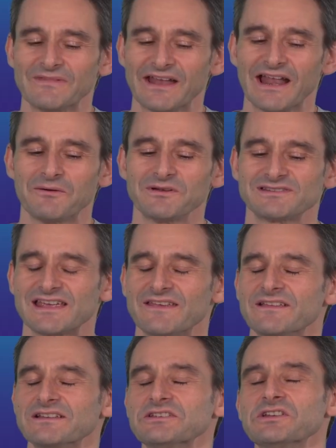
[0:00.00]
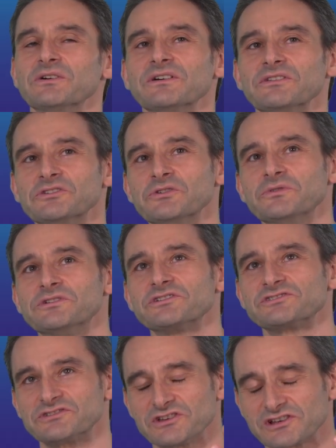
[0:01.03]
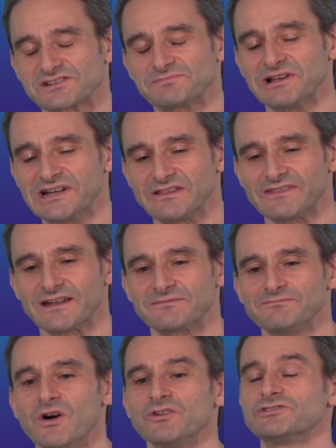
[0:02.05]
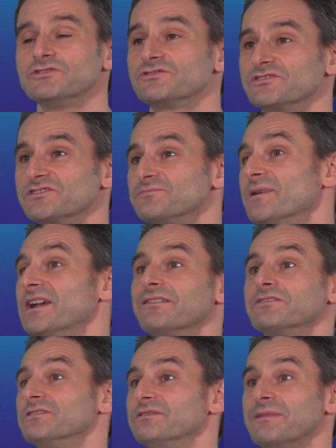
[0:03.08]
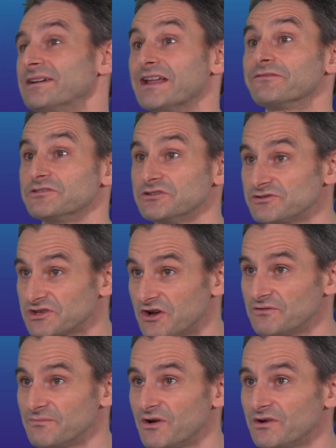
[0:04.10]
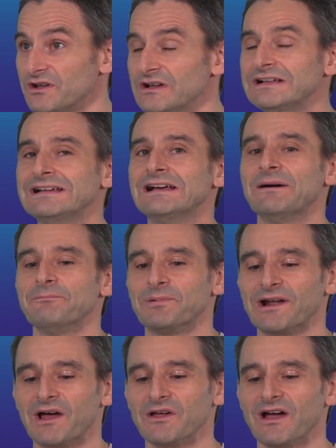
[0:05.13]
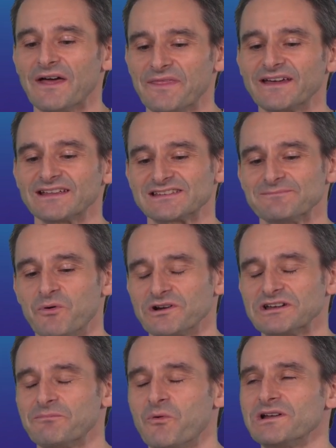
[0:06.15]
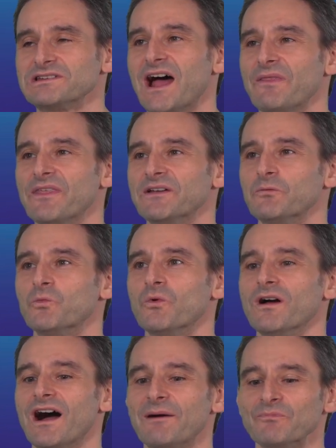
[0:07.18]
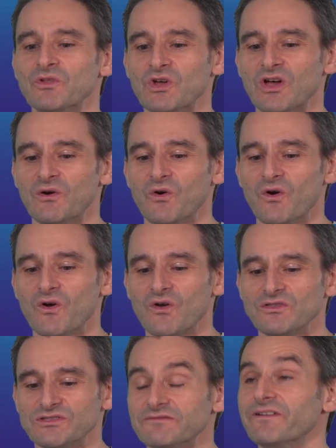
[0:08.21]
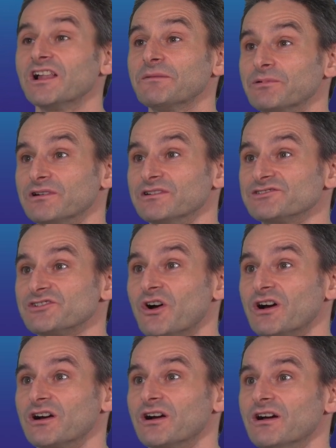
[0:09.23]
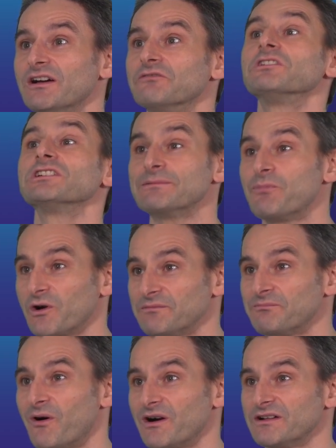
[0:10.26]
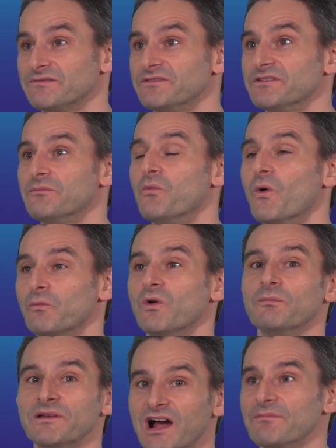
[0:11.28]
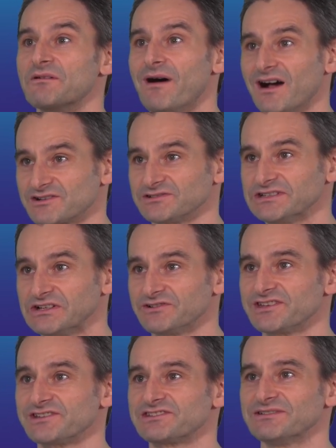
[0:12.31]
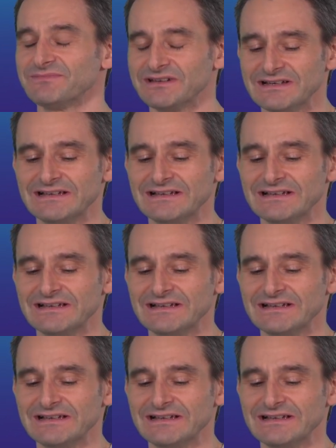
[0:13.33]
and I would say that, you know, you were just explaining that most users might never use code mode, but I think it's important to point out that developers are a really important part of what will become the Boxel ecosystem.